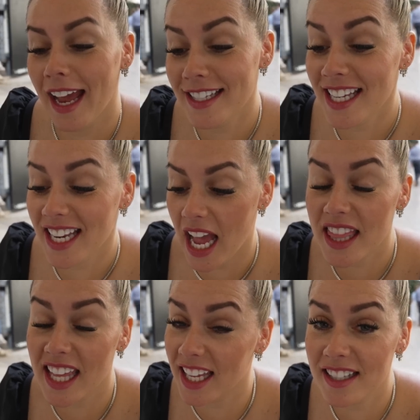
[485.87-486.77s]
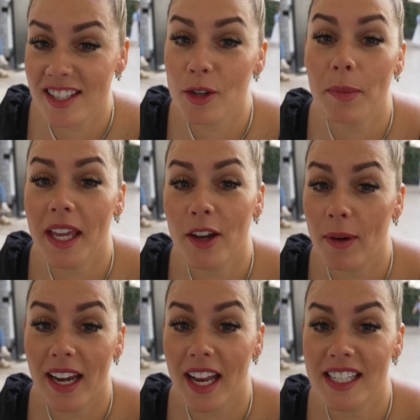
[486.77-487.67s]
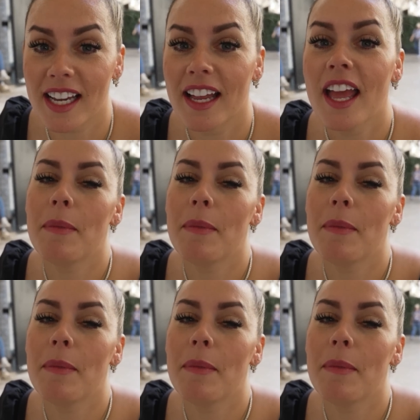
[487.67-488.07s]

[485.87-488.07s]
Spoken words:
I did. I think it'd still be a great idea.